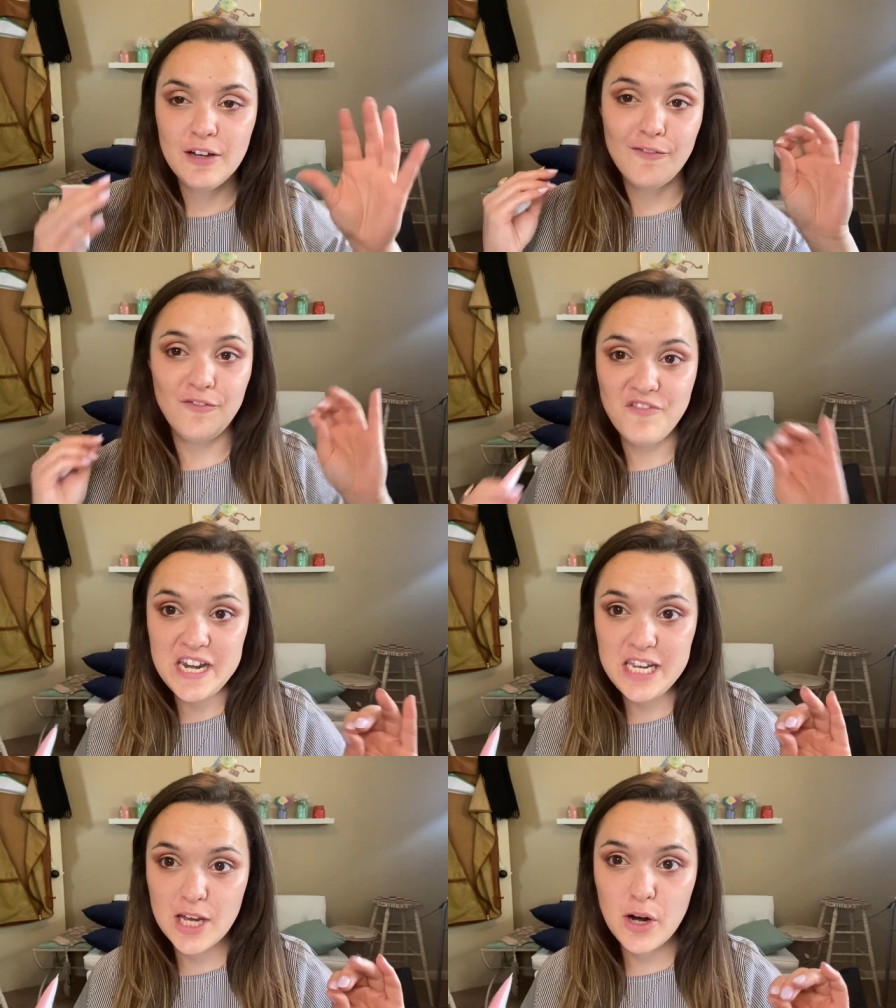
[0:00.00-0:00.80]

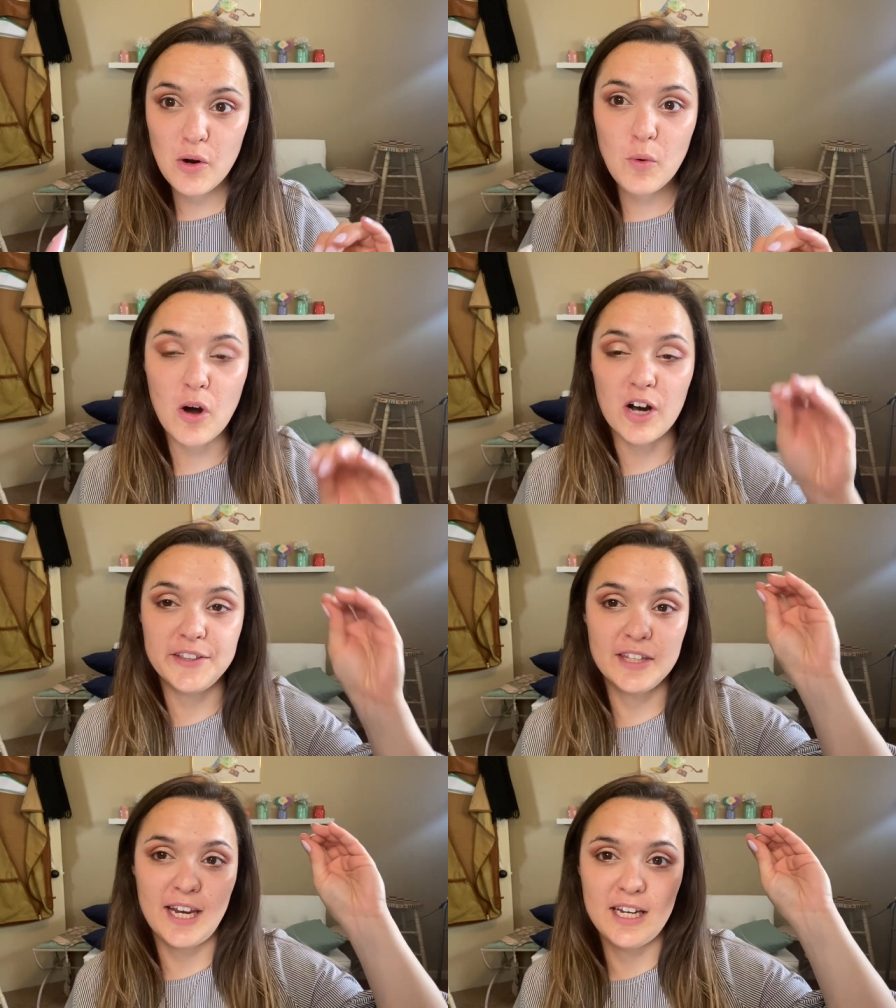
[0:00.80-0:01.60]
video
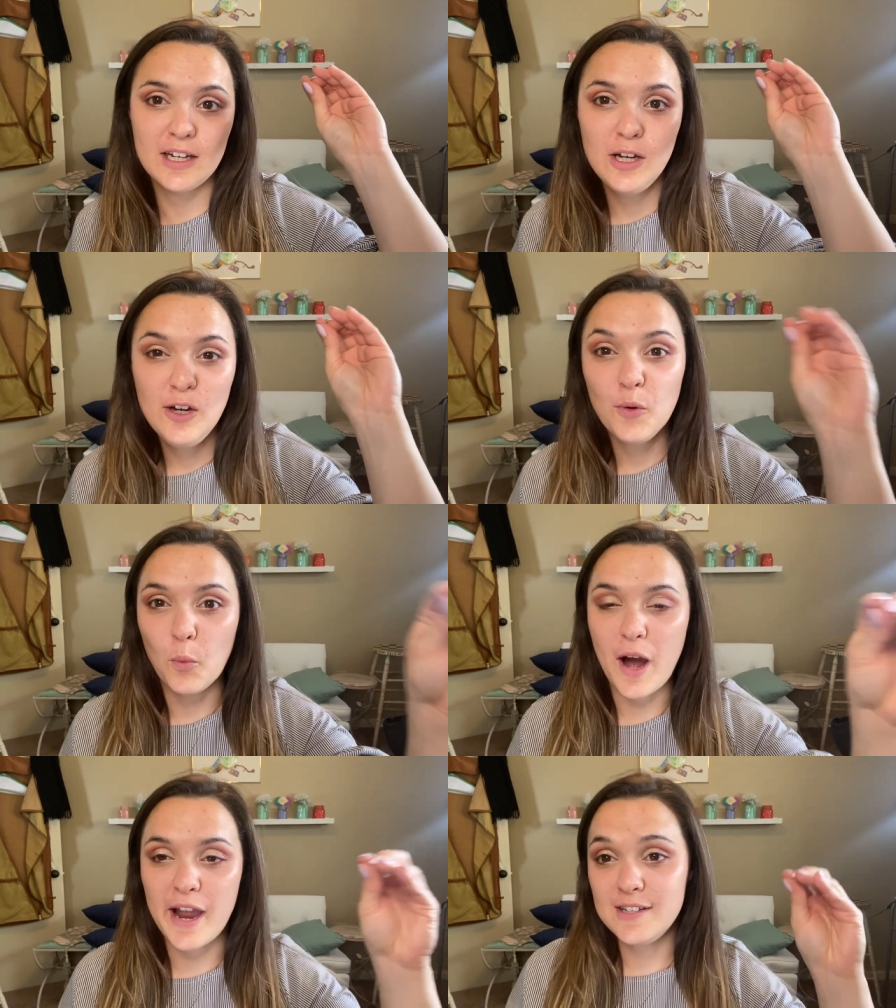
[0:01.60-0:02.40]
on like
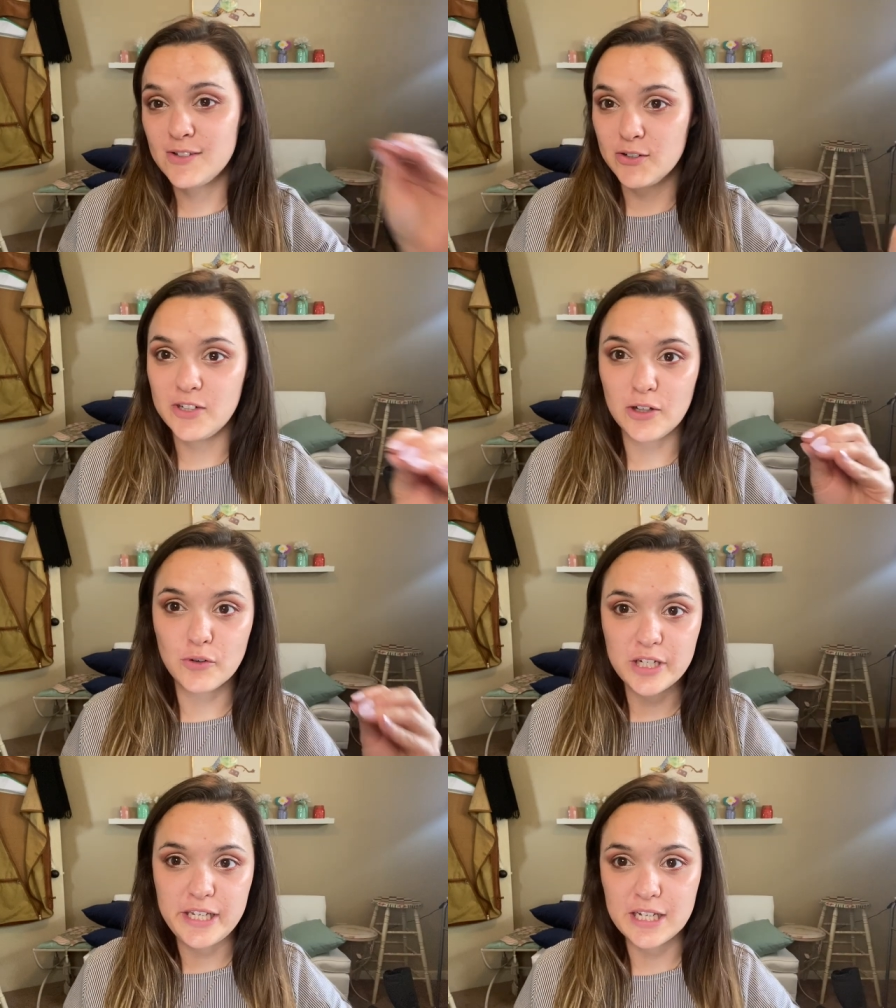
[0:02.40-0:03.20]
why certain
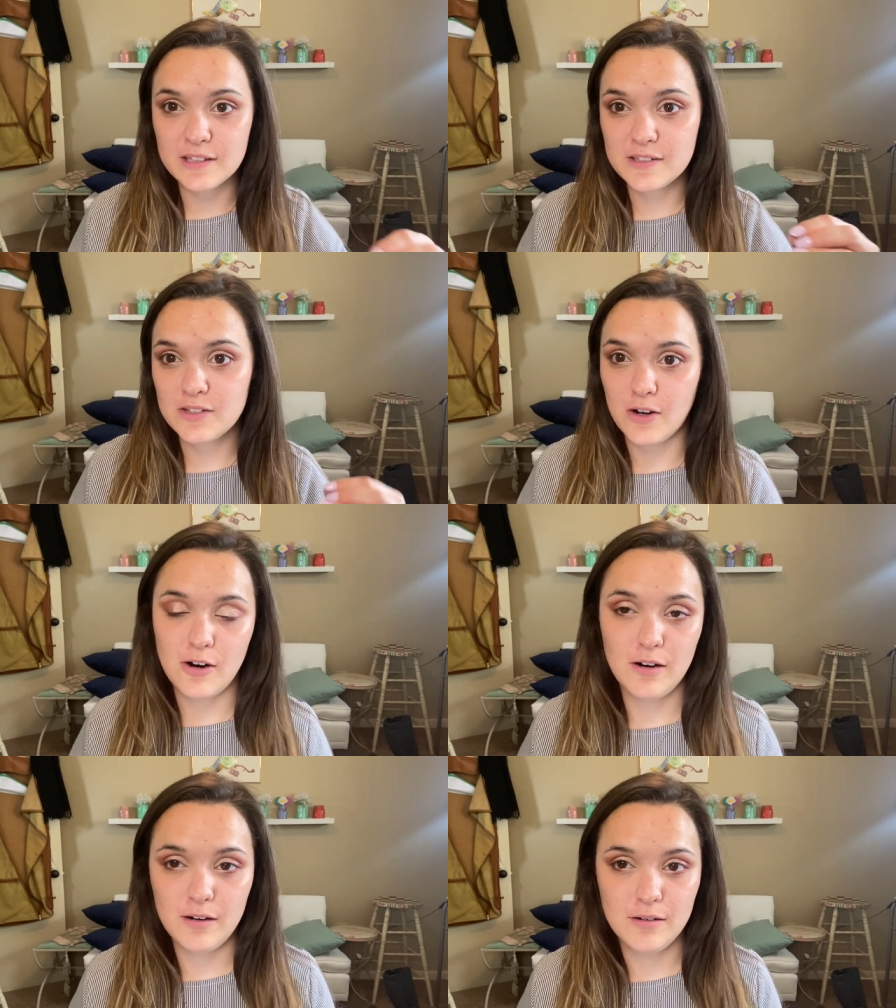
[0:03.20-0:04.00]
ingredients
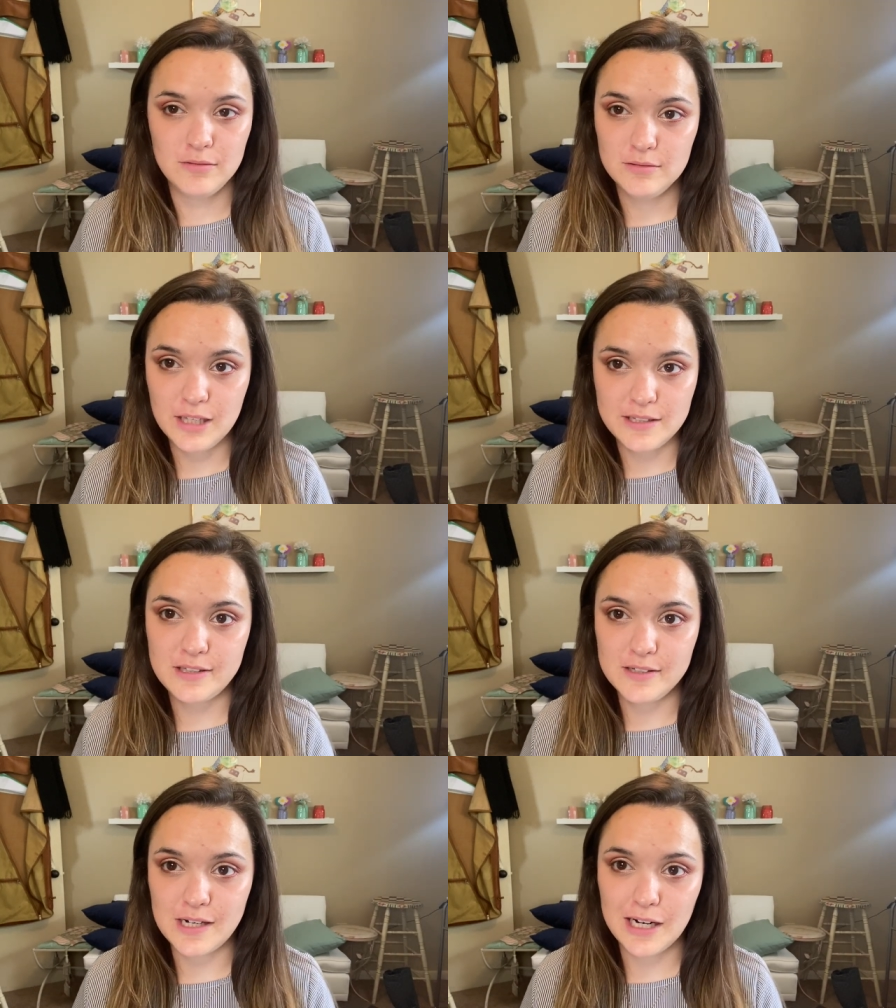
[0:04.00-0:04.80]
are less
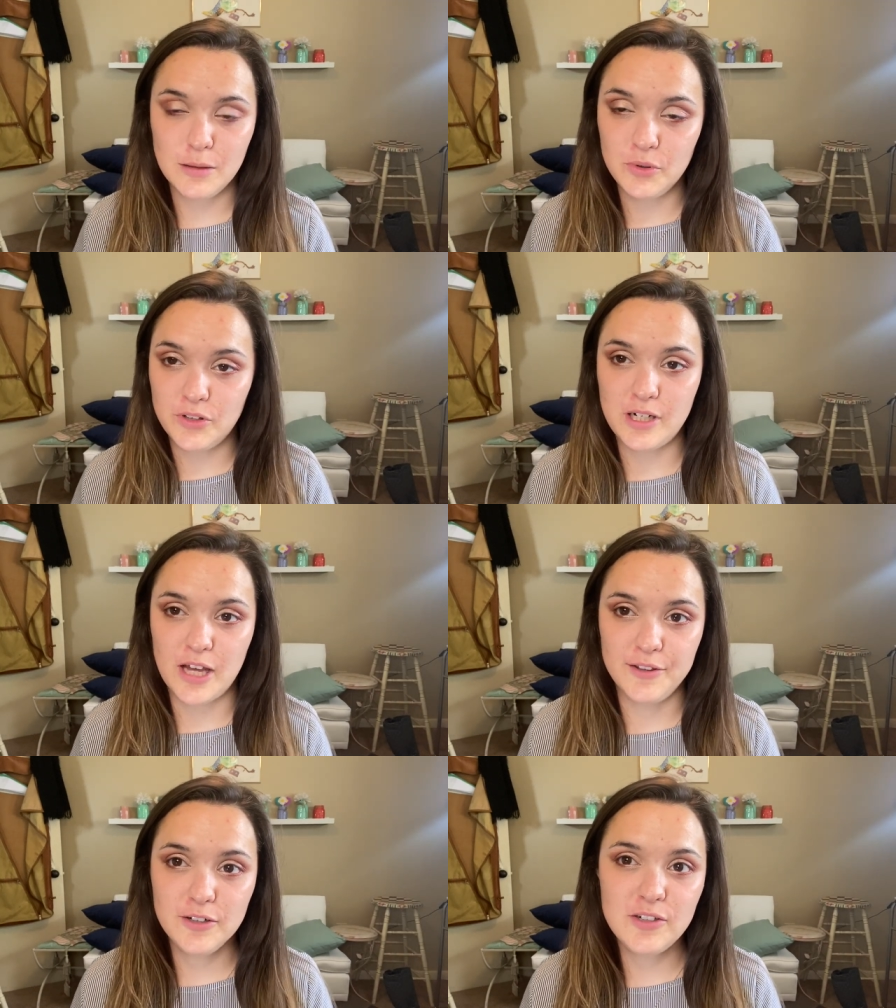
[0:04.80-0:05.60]
desirable than
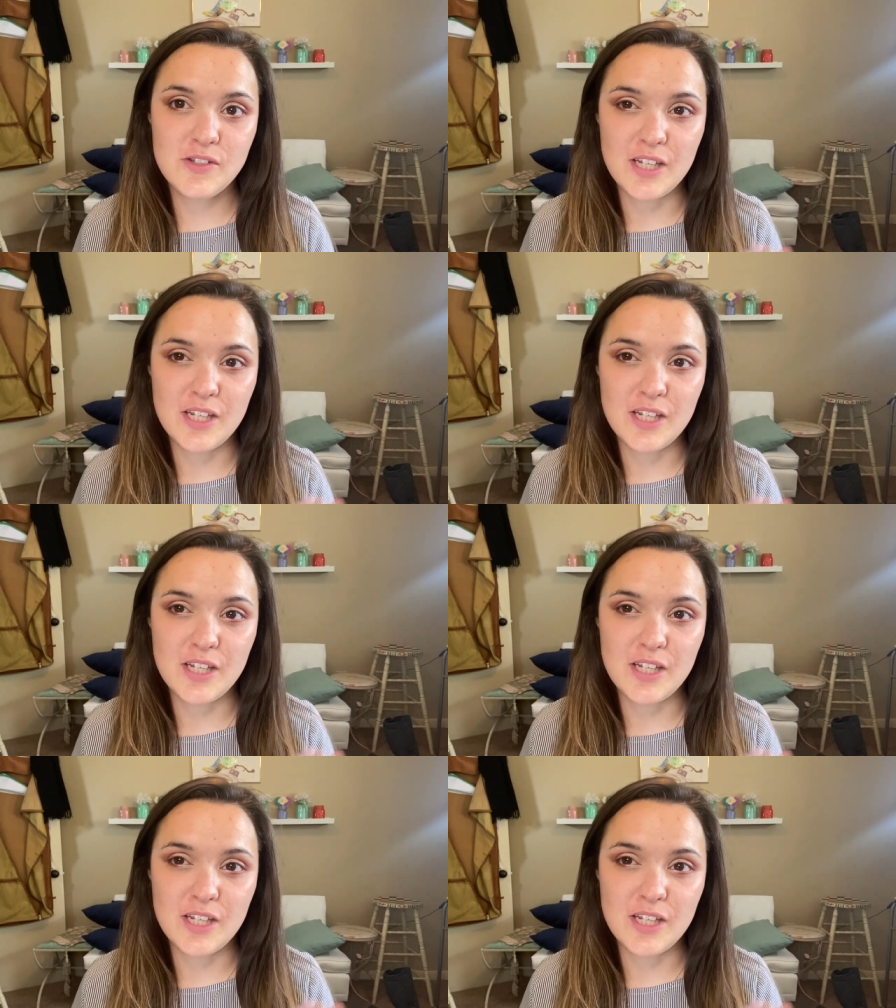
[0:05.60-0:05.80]
others.